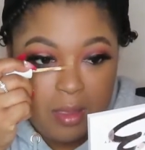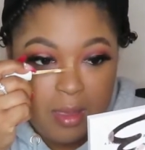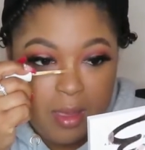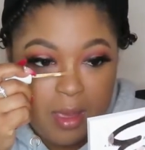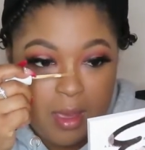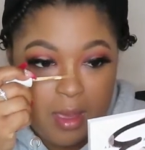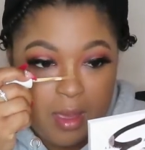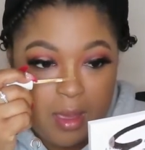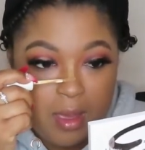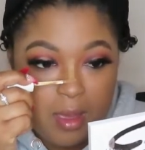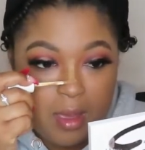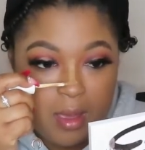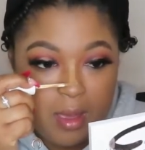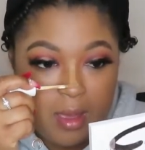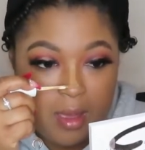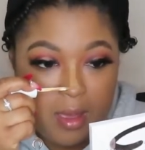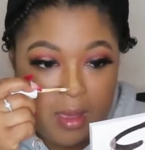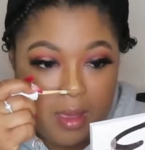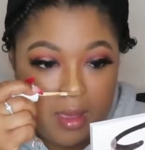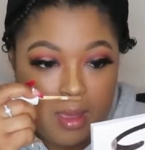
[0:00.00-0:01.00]
that
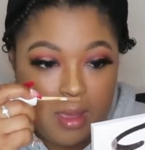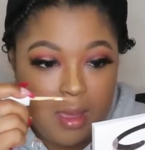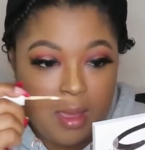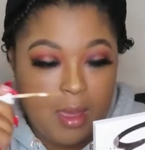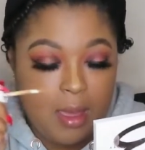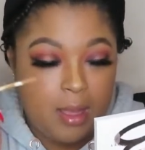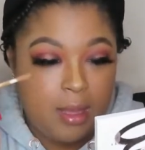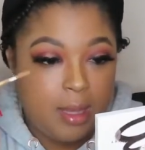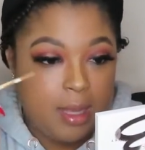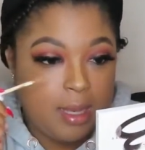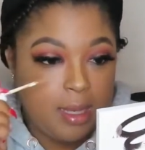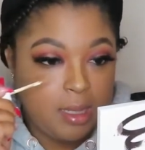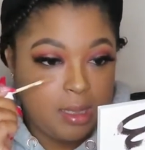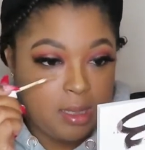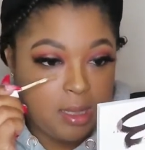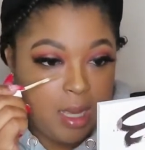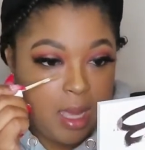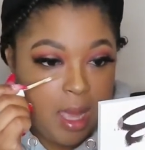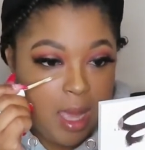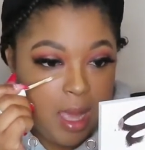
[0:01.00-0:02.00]
I like
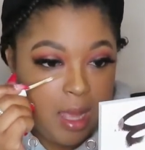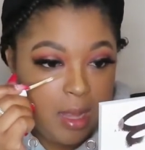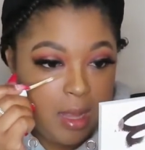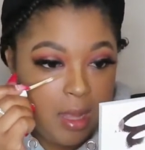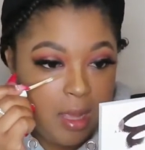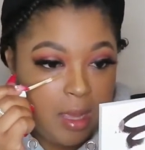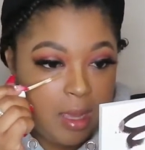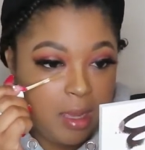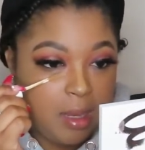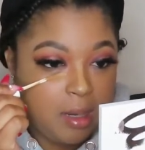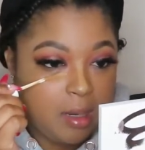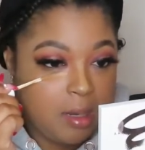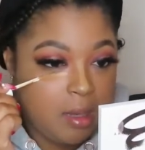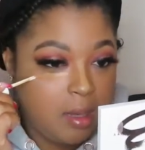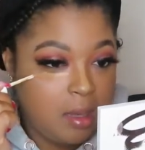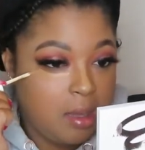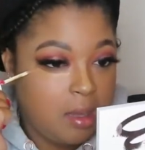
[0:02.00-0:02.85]
to highlight.